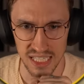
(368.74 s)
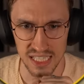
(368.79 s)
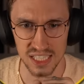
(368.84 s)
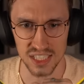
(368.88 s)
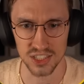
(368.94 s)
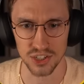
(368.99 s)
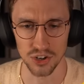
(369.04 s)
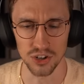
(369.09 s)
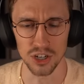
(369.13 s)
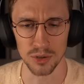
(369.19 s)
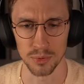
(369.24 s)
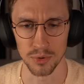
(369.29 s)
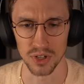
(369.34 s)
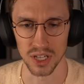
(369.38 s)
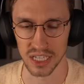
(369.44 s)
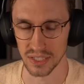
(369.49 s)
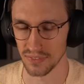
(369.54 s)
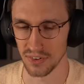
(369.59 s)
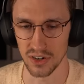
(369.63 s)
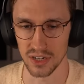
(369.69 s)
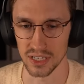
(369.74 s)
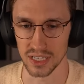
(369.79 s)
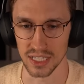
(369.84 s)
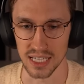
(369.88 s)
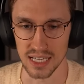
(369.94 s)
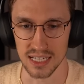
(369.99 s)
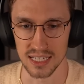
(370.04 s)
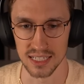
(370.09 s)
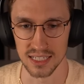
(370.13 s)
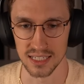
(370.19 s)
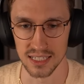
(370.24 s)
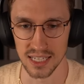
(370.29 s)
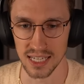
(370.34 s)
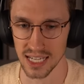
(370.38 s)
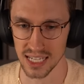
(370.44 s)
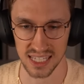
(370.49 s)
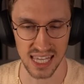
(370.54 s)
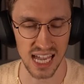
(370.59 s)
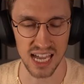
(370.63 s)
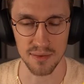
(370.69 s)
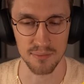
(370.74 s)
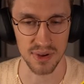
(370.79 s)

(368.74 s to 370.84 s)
He's durable at the very least. He can take a